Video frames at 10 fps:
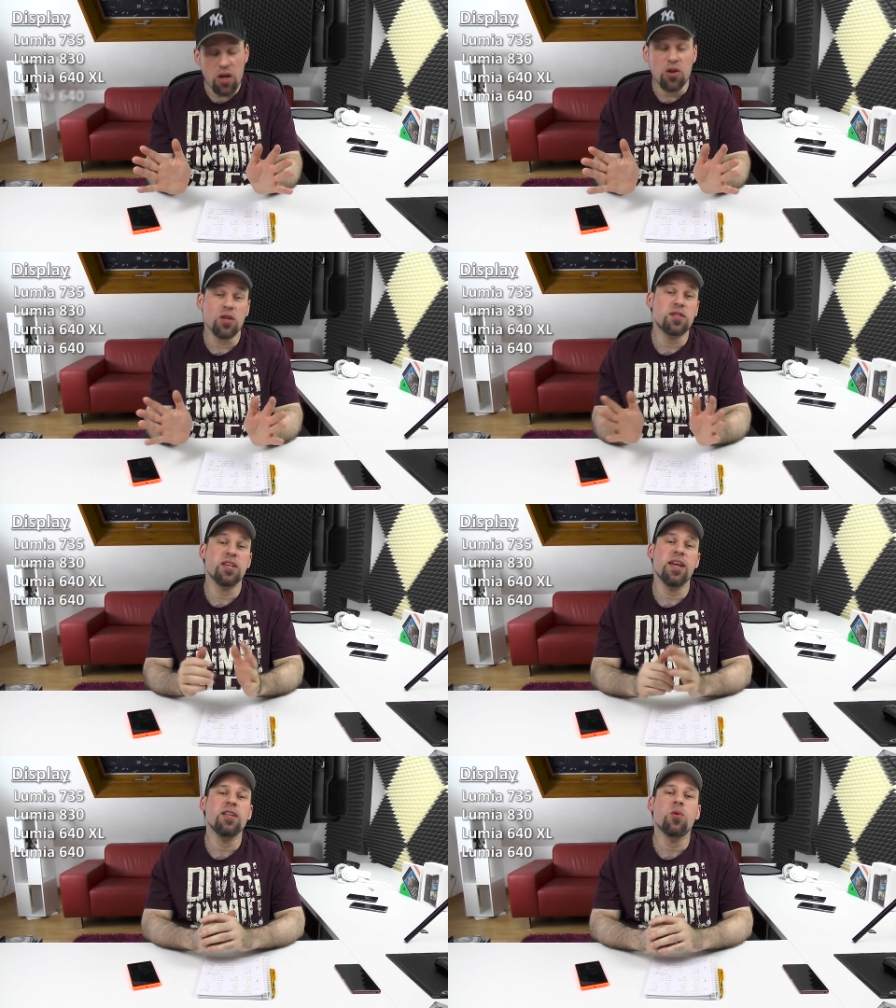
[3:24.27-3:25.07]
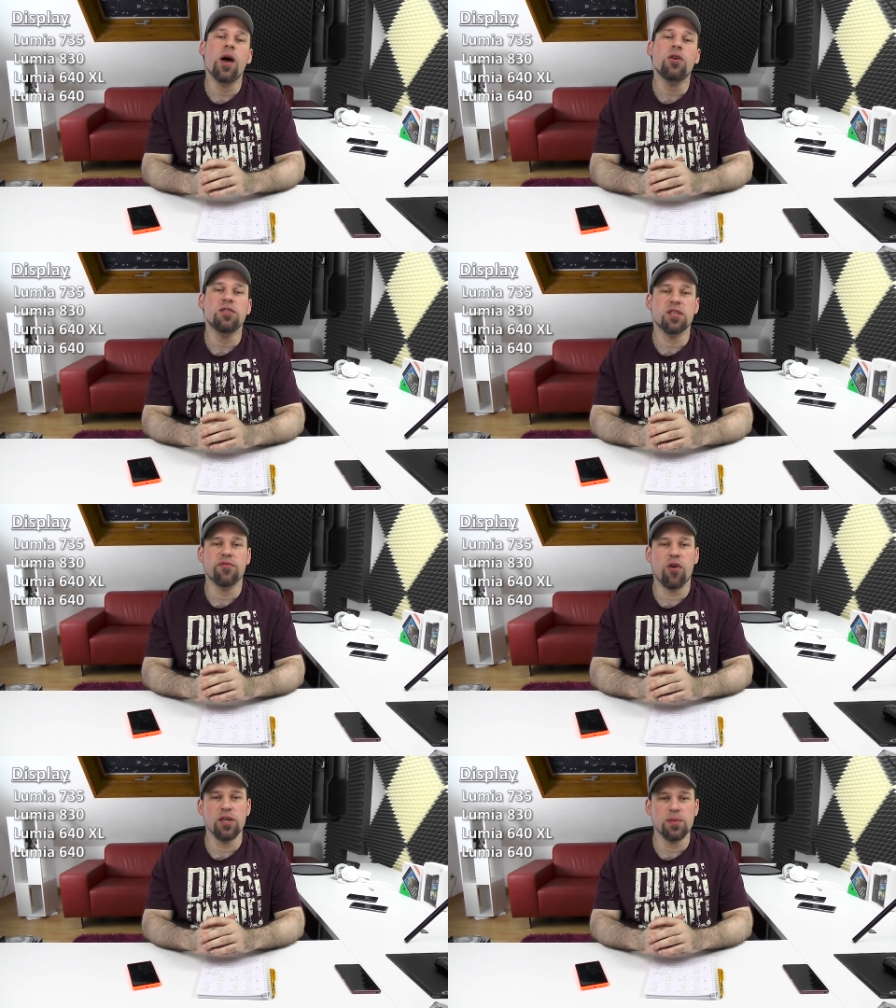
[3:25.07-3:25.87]
Not saying the one on the
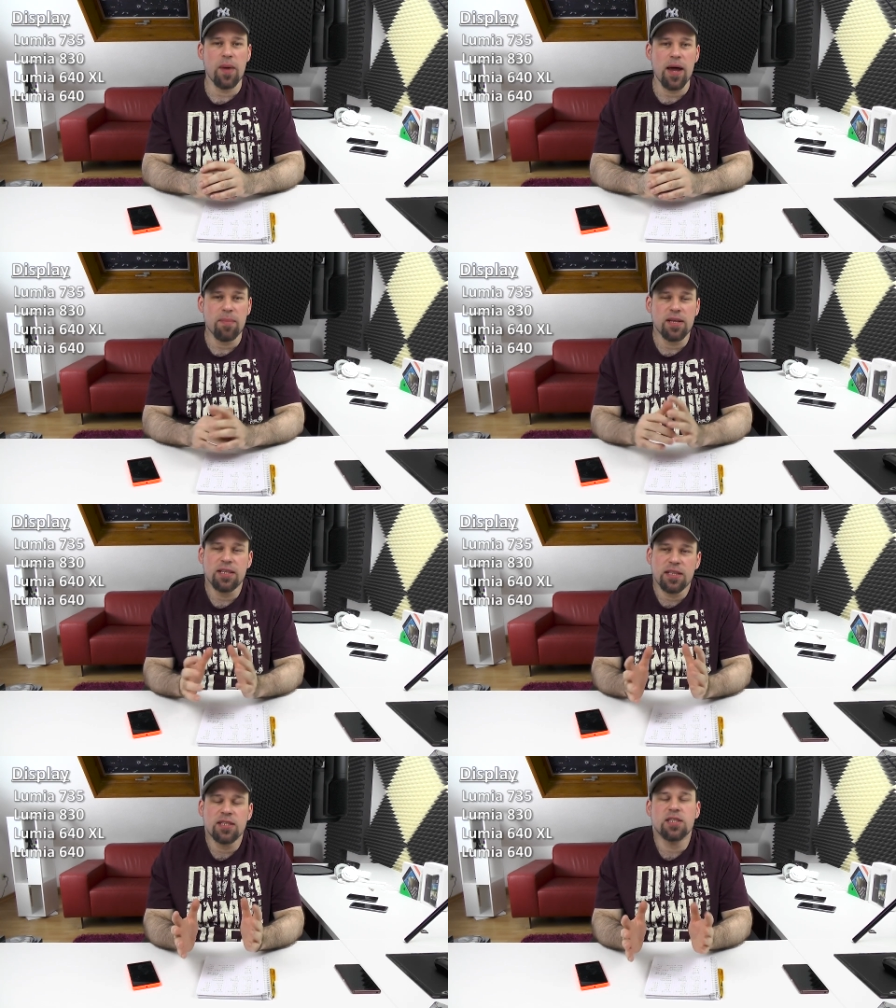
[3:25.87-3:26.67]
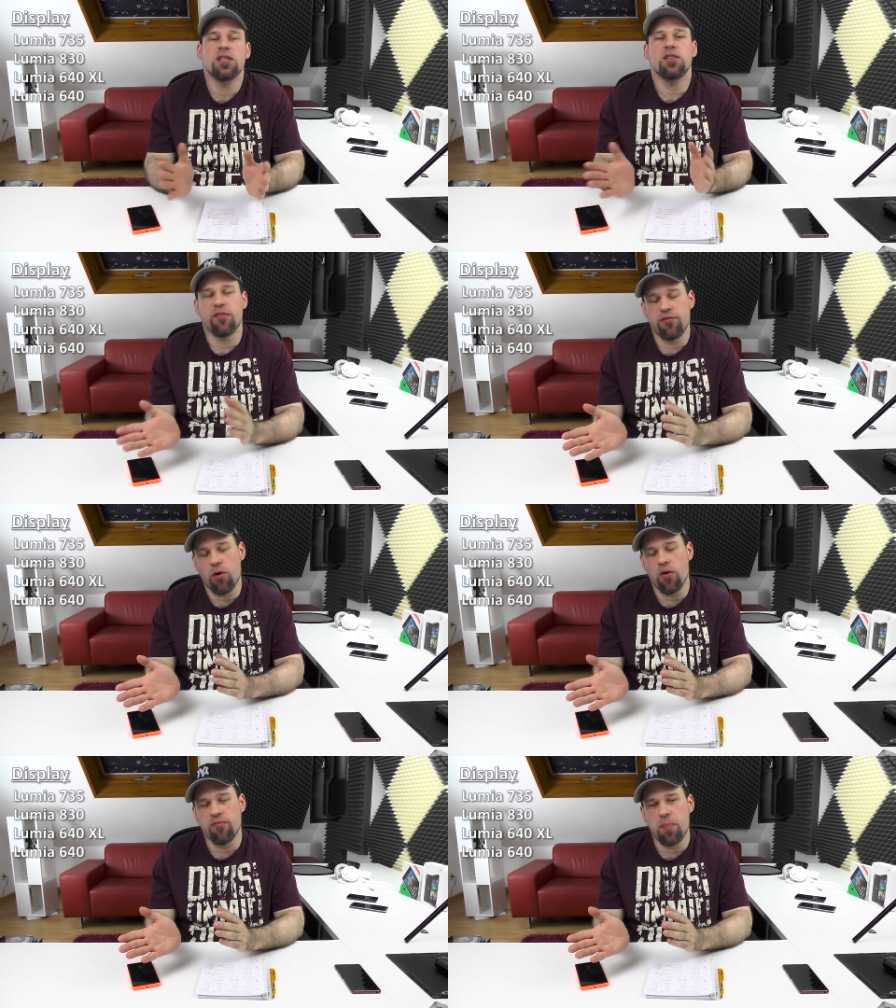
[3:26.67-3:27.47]
640 is bad, but it is the
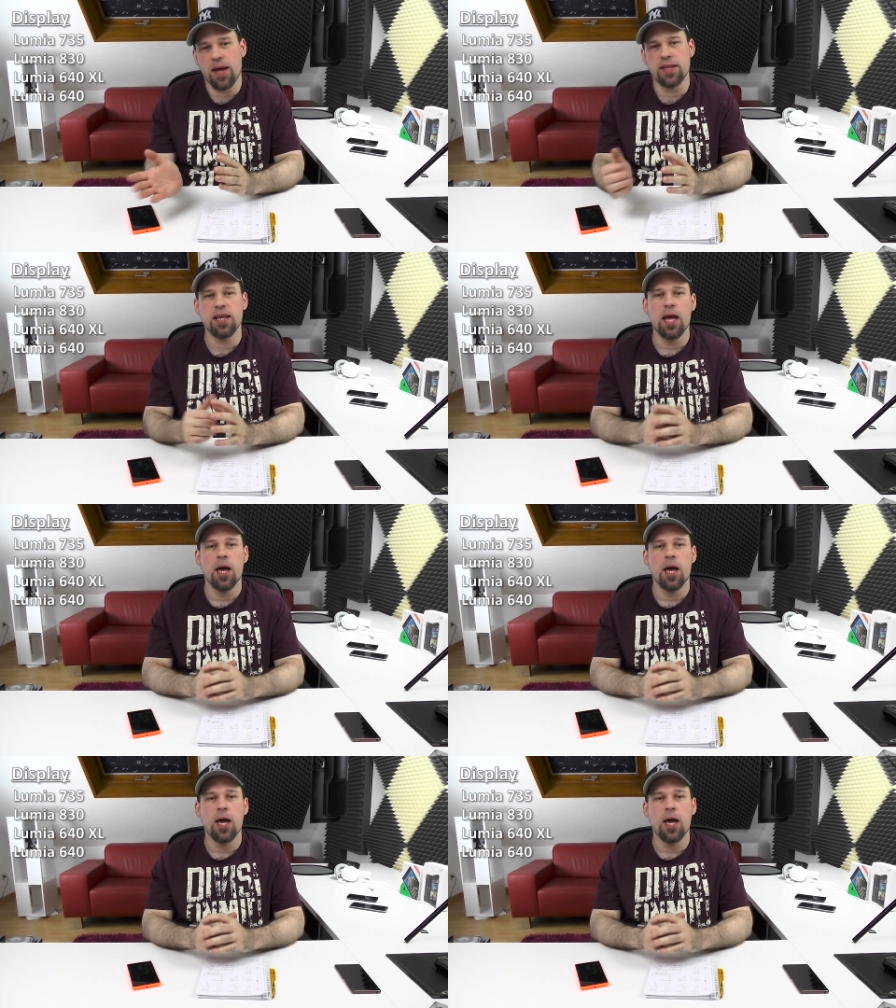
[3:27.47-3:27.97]
fourth place